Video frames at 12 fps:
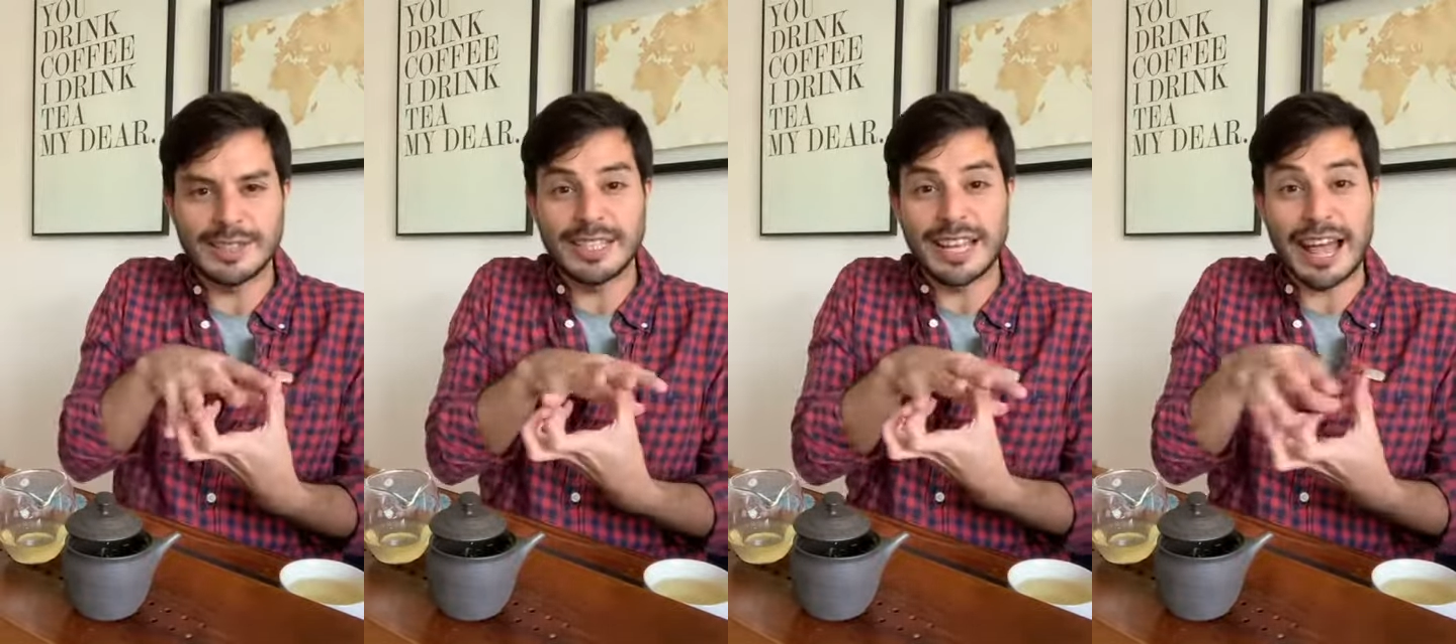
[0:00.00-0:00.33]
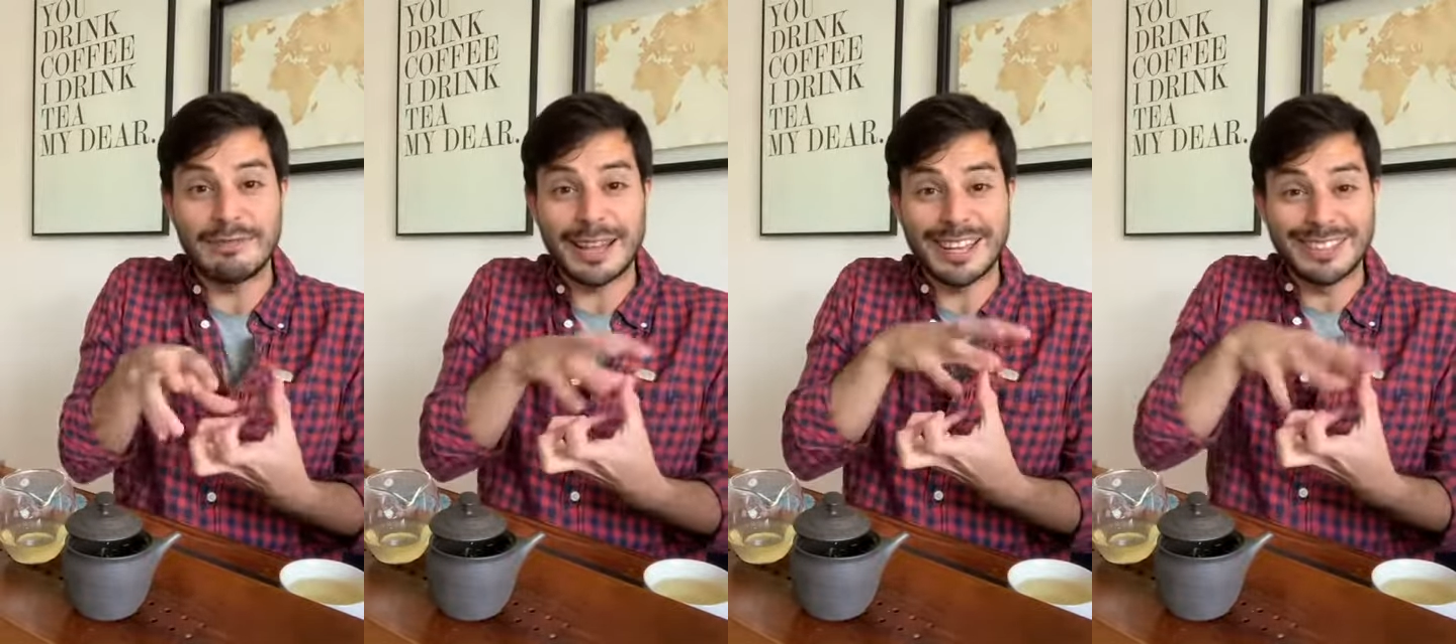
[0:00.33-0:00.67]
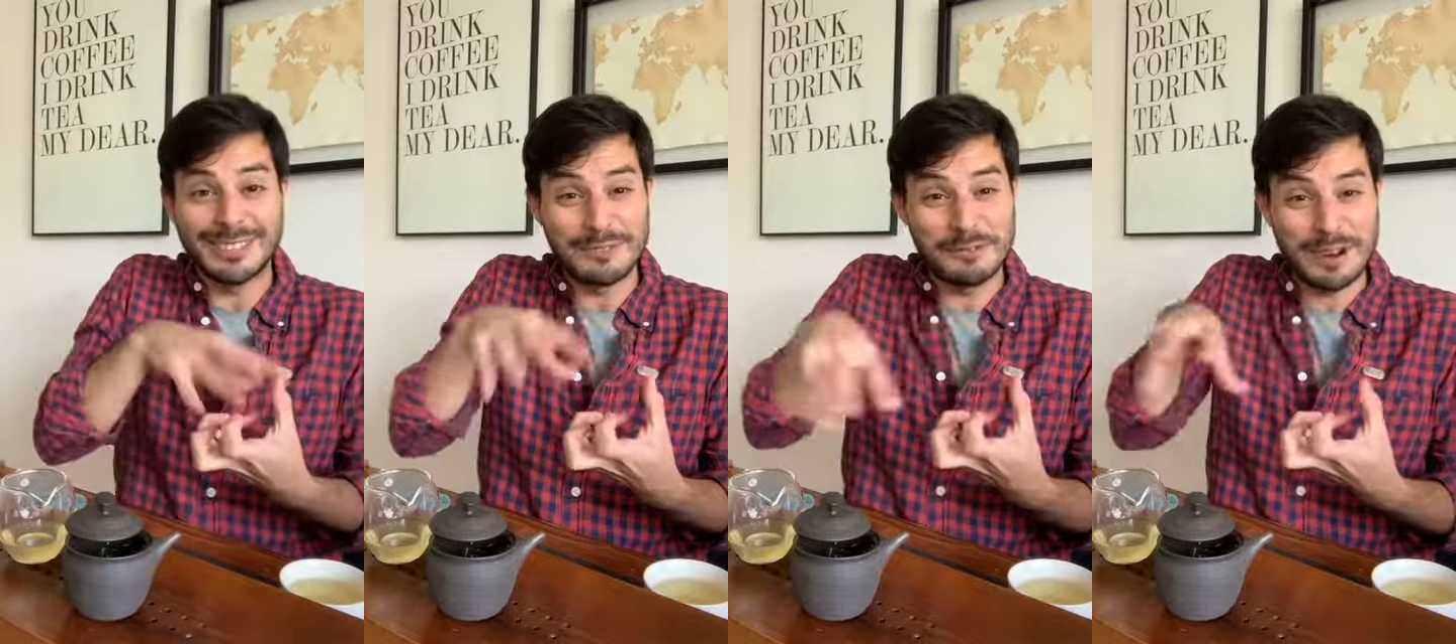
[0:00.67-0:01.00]
still have like
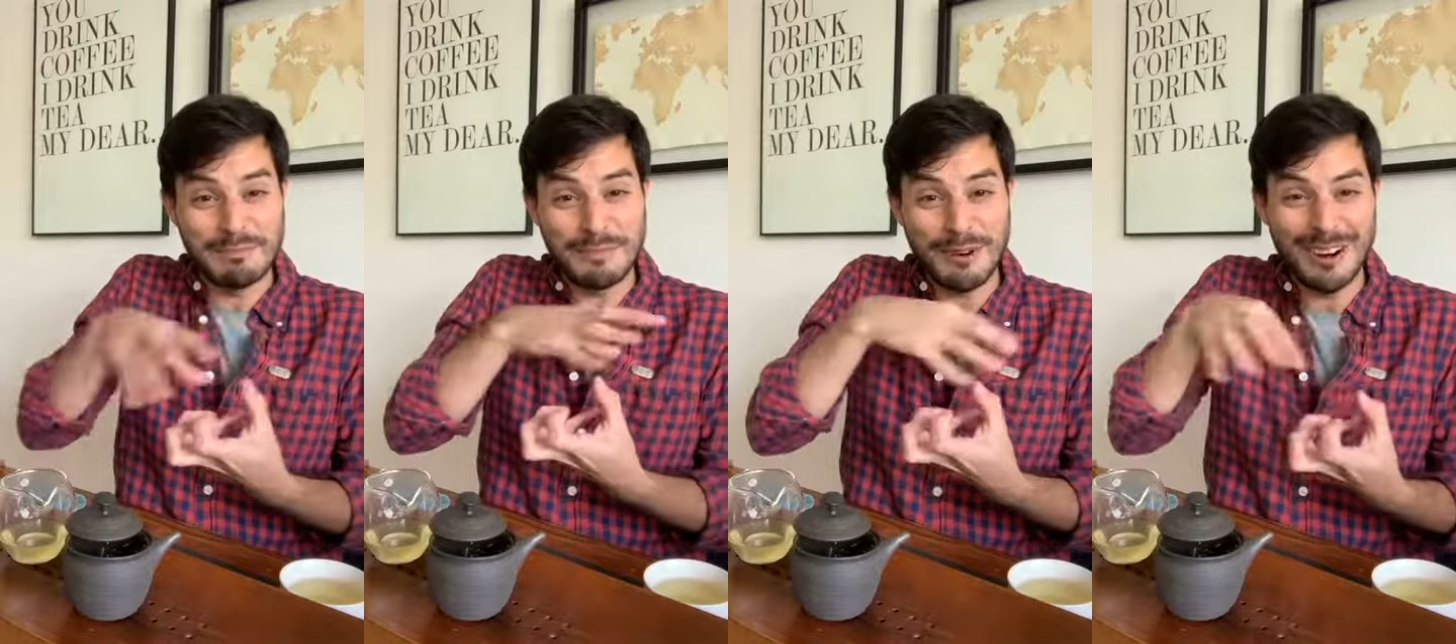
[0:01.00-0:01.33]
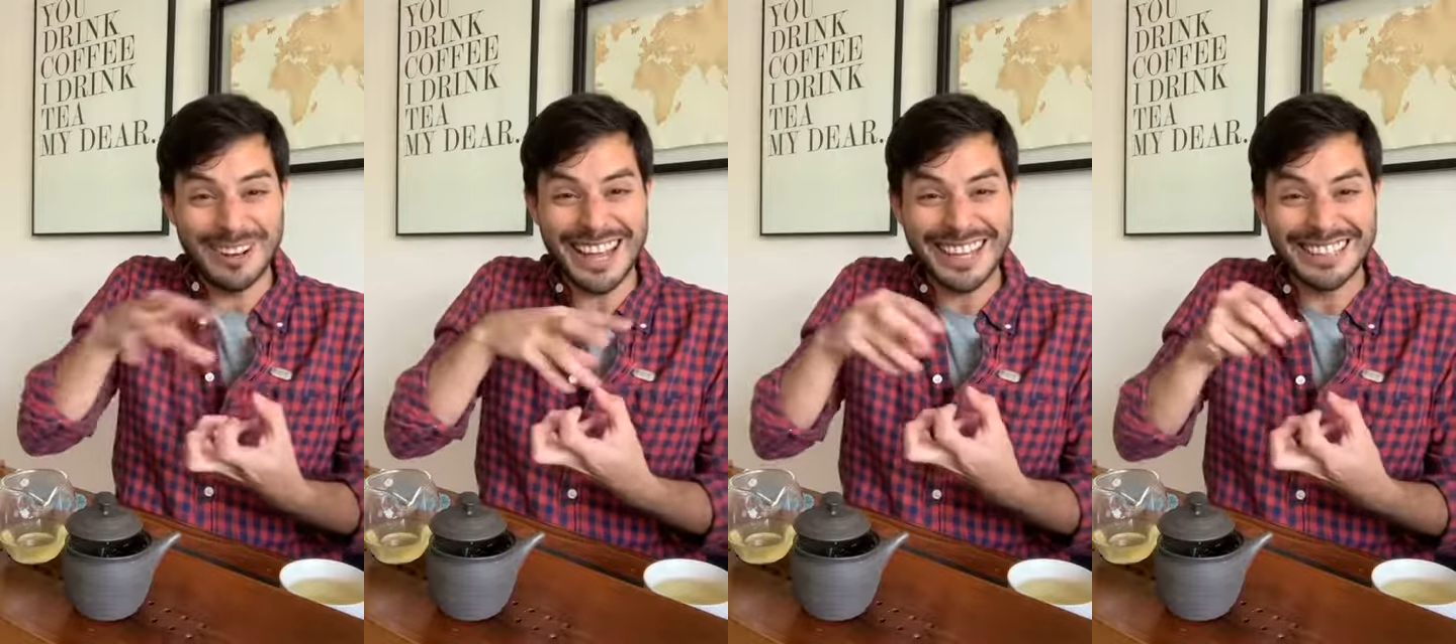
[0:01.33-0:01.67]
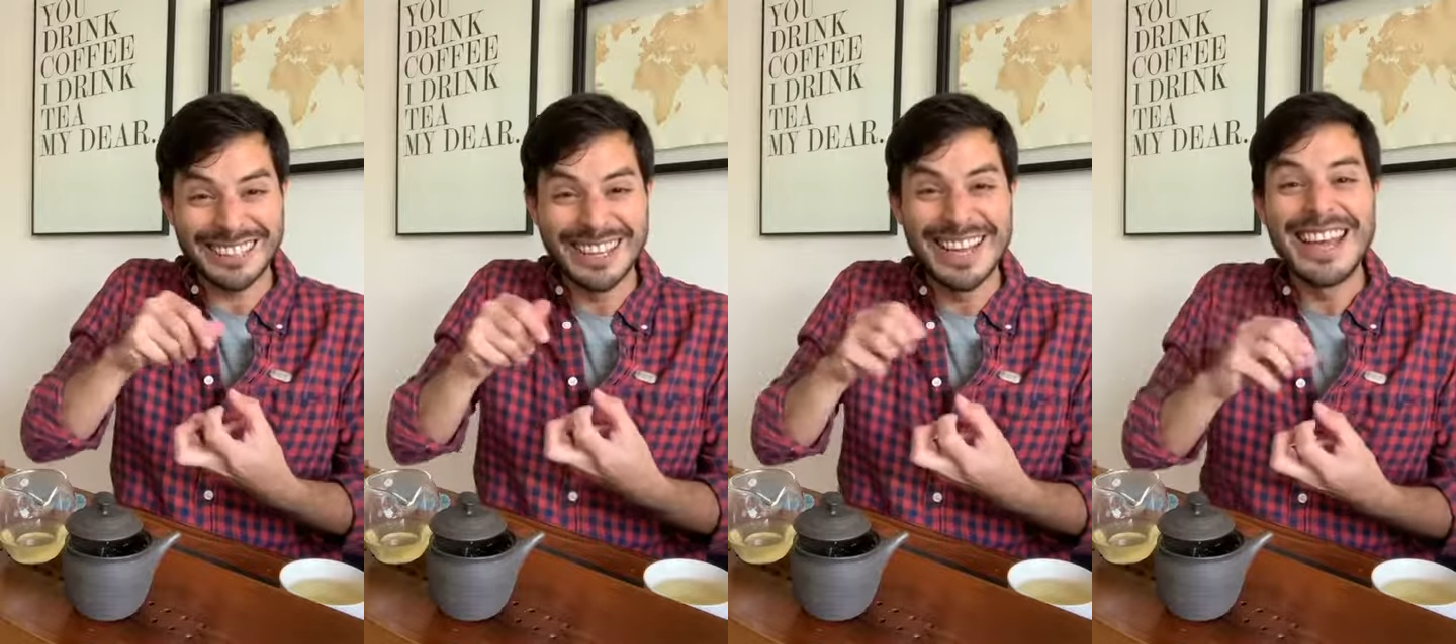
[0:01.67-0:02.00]
the green part, like
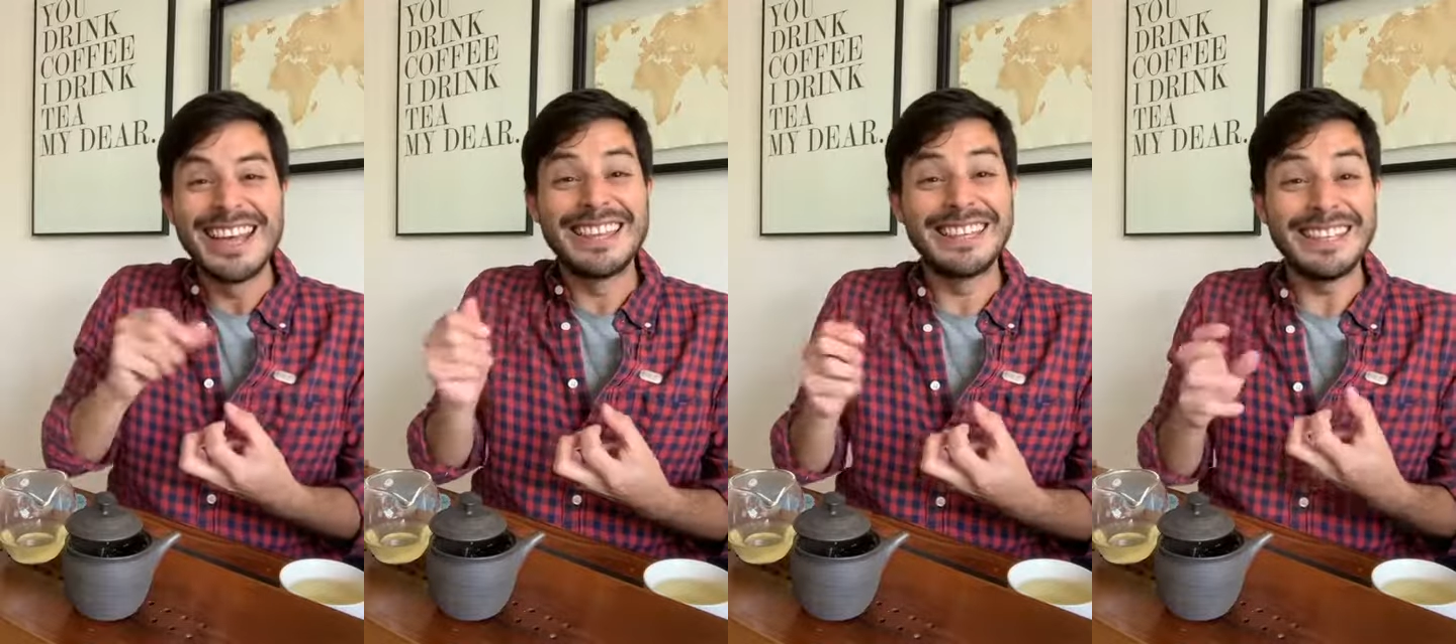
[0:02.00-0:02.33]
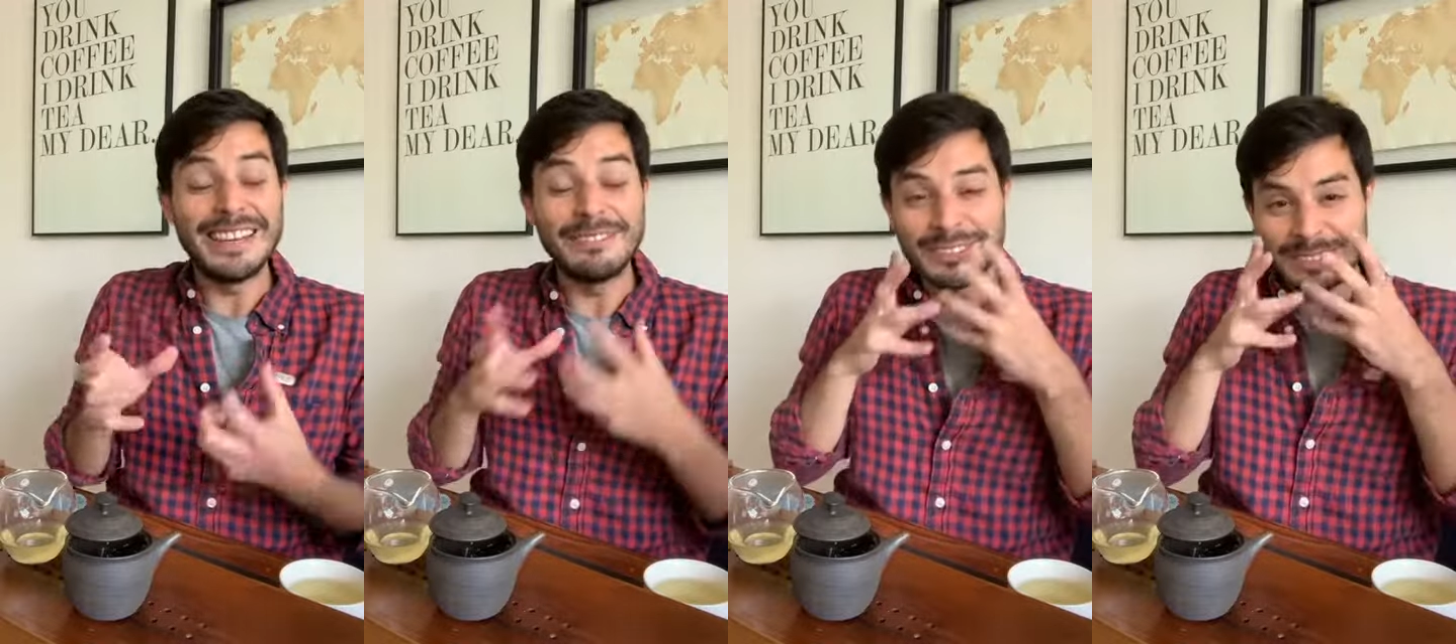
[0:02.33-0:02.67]
the leaves.